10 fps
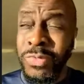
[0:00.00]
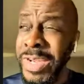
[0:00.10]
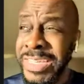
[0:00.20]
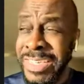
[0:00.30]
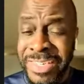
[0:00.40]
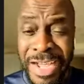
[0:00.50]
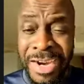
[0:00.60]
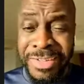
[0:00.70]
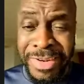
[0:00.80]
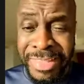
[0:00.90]
most racist
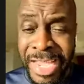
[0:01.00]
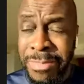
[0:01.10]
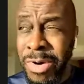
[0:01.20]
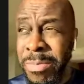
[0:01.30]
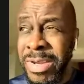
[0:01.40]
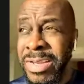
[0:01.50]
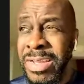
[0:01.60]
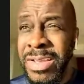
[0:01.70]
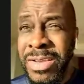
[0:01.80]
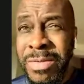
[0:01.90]
doctor at that moment,
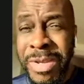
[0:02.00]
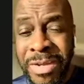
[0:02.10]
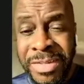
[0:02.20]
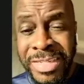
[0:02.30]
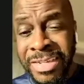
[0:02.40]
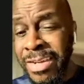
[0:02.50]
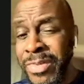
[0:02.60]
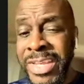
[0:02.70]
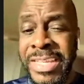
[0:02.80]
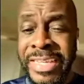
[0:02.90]
because he could
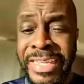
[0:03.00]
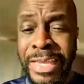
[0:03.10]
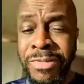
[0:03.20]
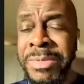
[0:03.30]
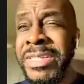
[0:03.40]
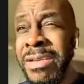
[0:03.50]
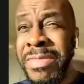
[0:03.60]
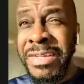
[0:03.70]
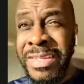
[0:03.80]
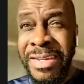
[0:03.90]
have easily given me
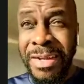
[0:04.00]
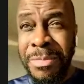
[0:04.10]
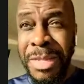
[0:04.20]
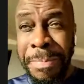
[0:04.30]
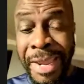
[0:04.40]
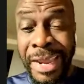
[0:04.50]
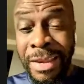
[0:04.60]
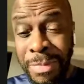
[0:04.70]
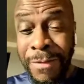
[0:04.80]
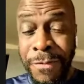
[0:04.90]
something to numb the
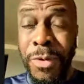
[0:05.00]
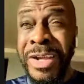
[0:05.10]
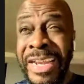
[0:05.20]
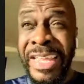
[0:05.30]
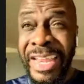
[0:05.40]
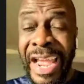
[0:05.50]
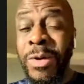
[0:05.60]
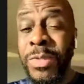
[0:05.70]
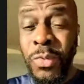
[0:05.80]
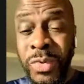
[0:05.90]
pain before cleaning
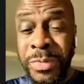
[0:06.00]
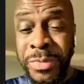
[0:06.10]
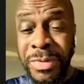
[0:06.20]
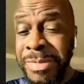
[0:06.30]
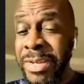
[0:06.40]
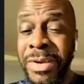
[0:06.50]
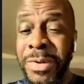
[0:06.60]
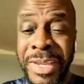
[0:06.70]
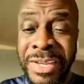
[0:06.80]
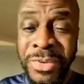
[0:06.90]
out the wound. But
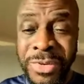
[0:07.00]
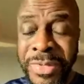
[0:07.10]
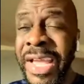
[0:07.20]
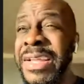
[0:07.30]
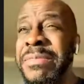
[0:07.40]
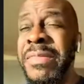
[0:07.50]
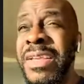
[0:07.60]
no, he didn't do that.